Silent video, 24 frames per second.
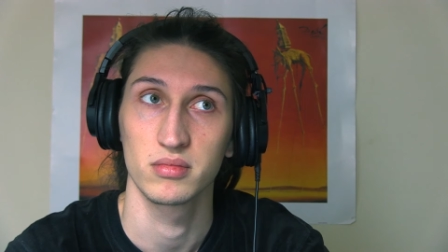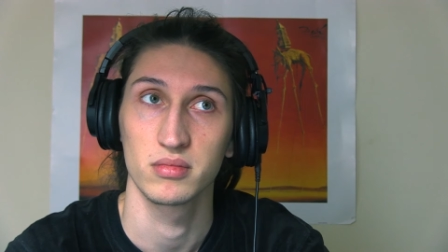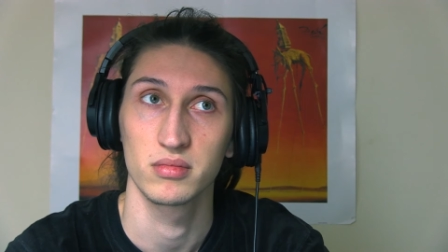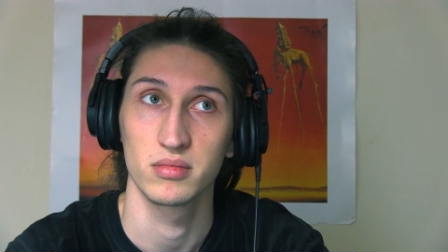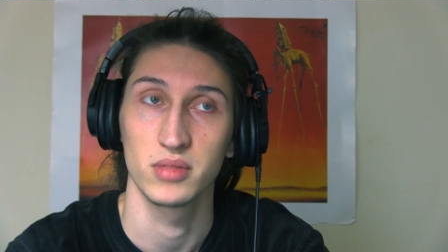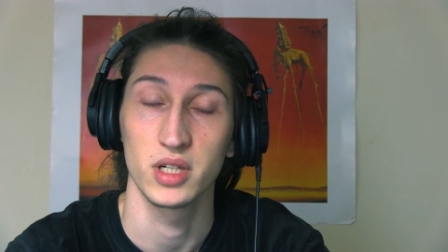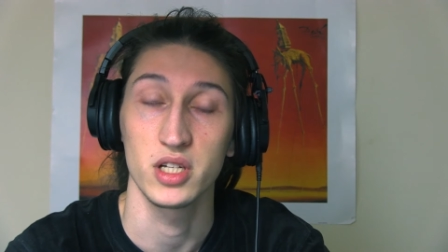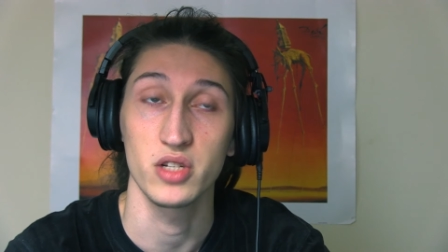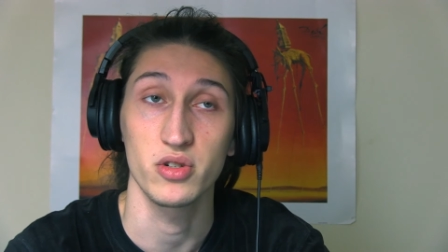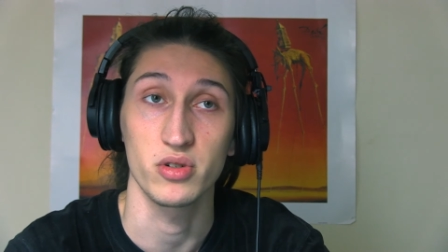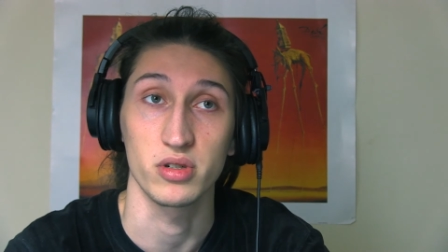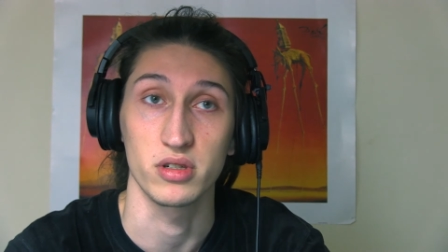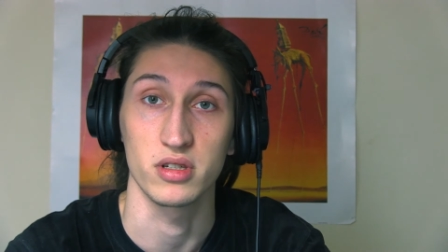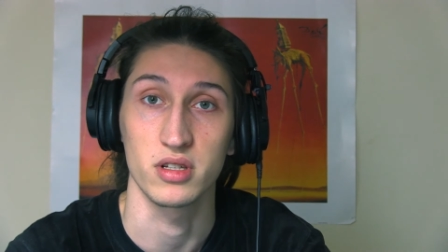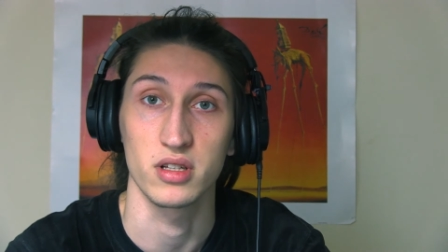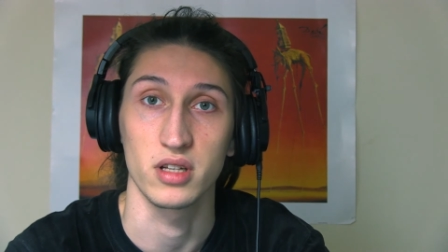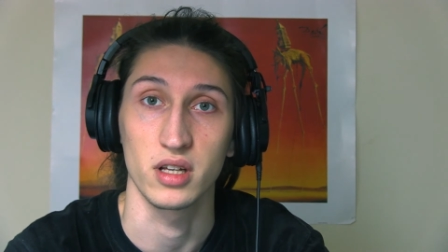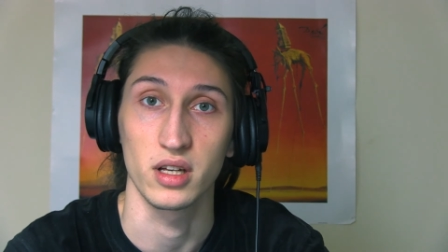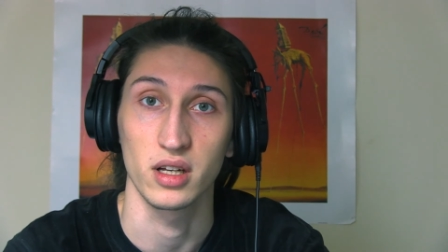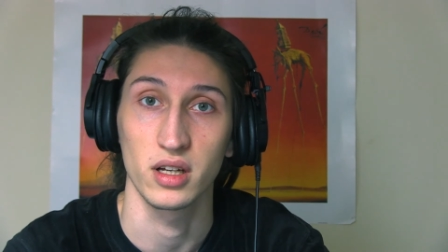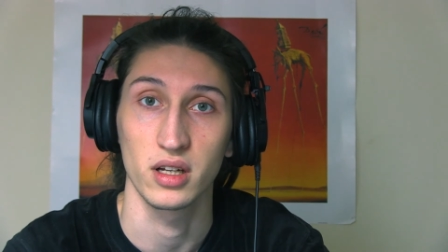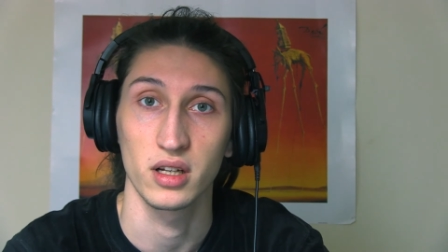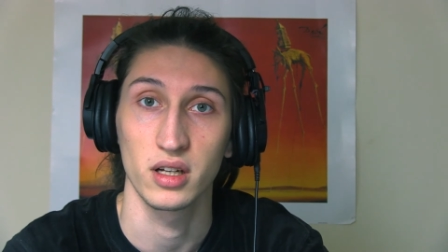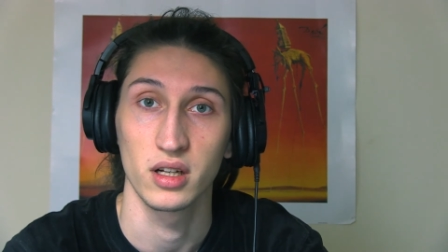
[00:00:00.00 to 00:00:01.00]

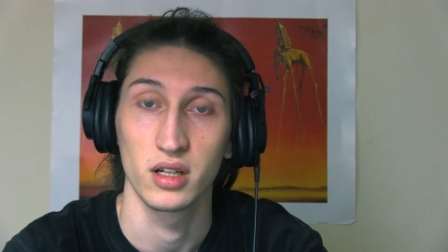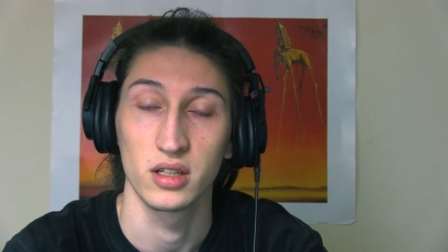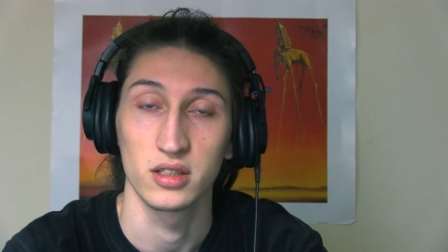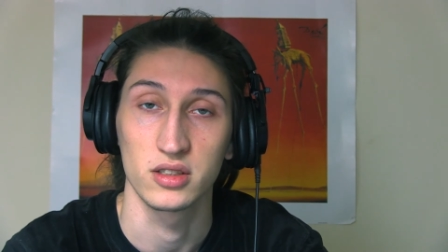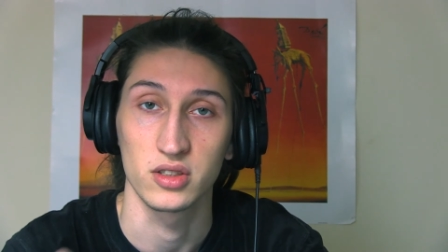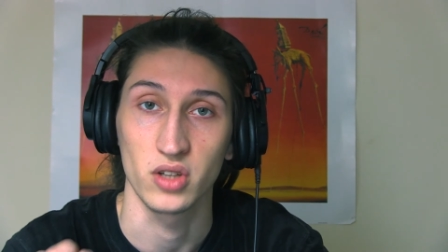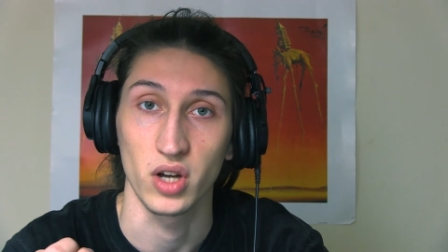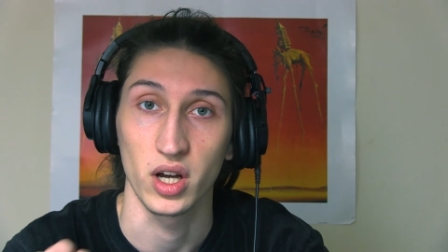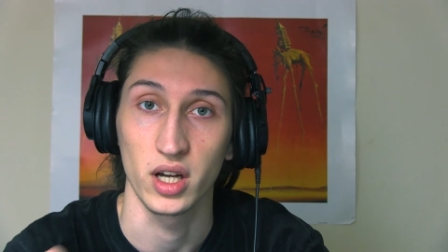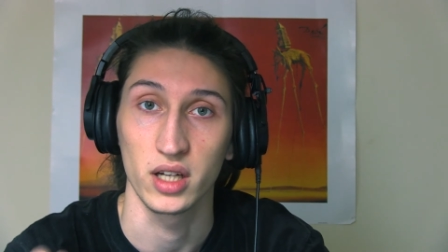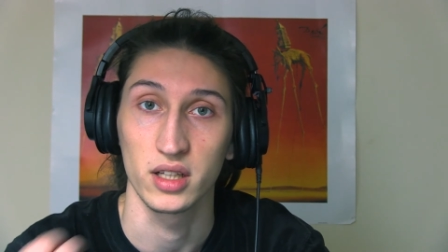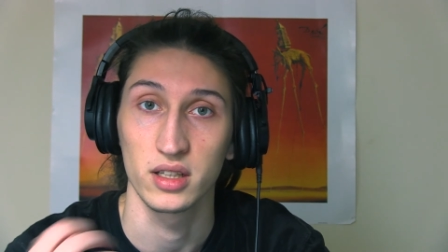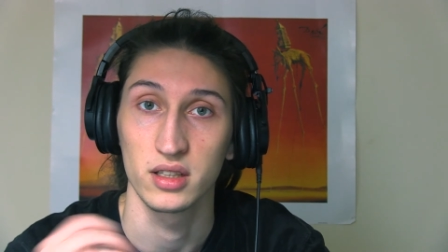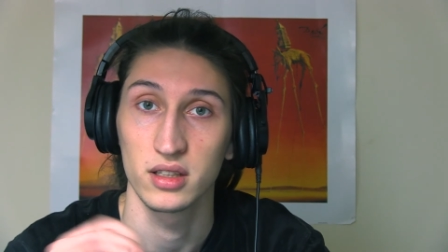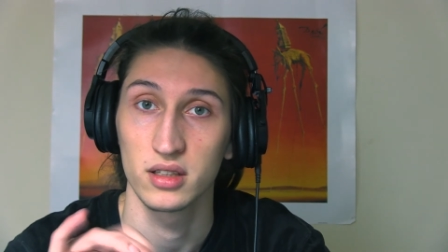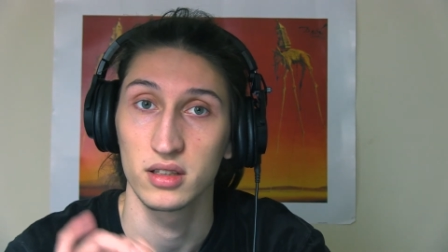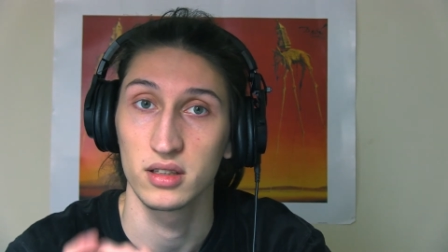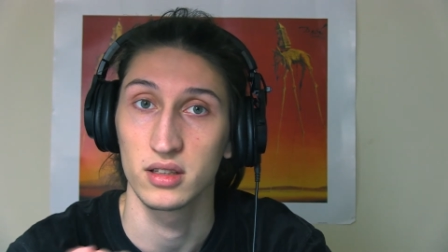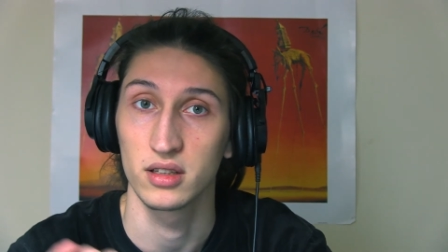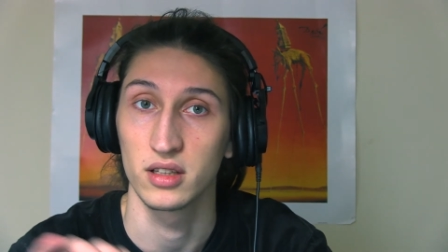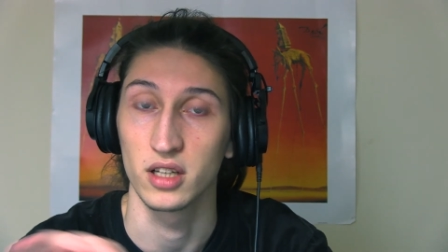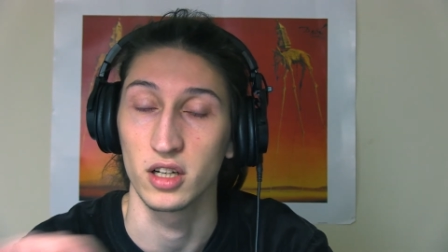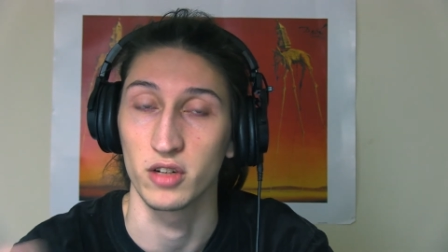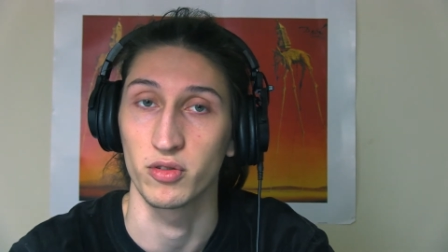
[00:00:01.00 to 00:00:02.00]
interesting, so I
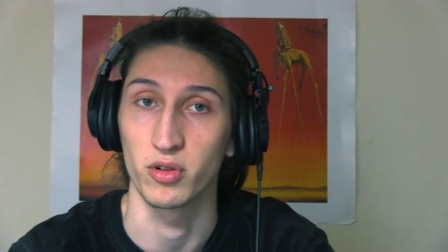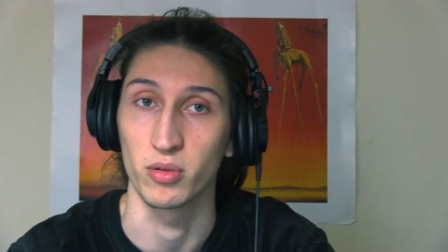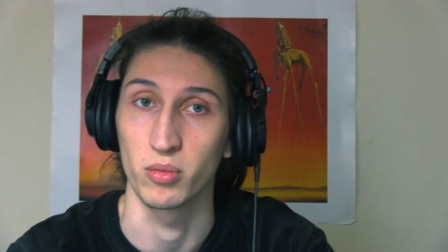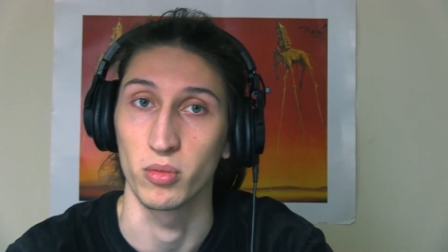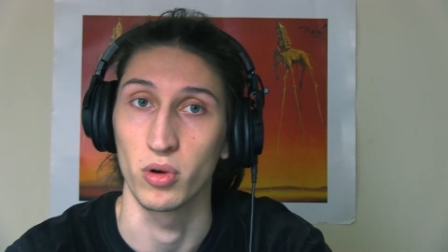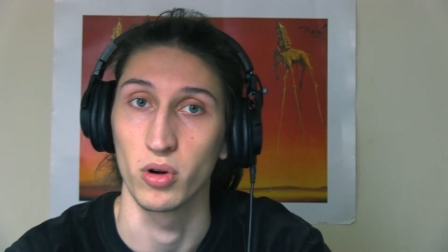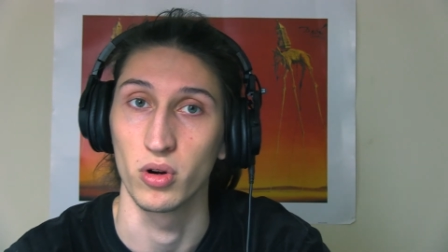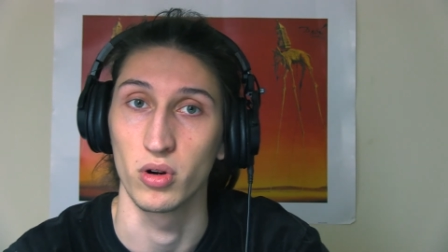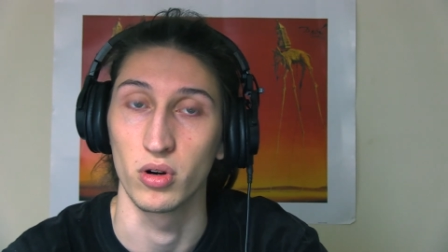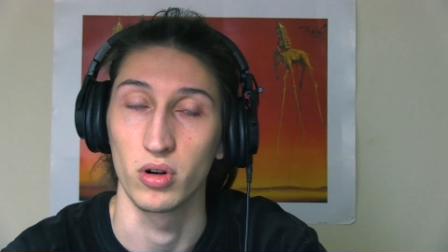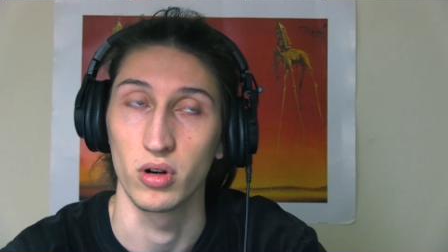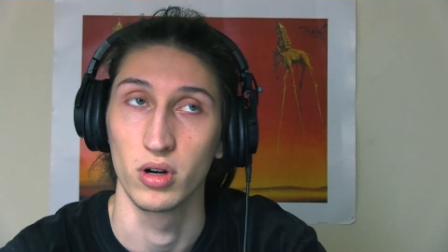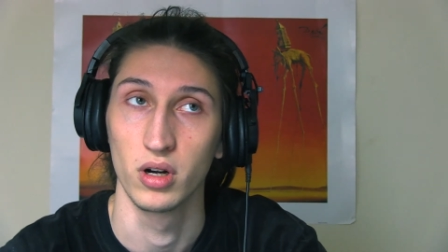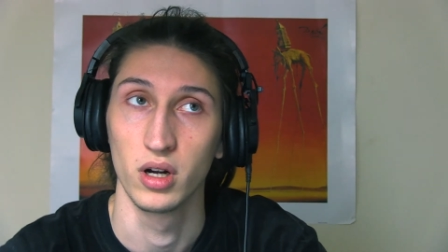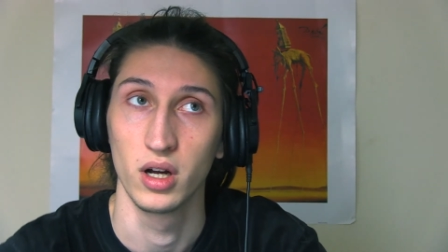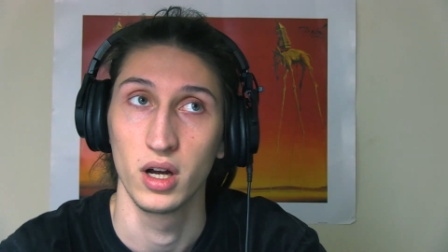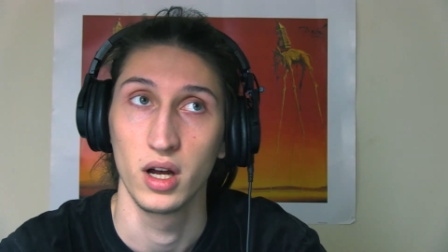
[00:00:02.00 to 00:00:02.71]
dig for more.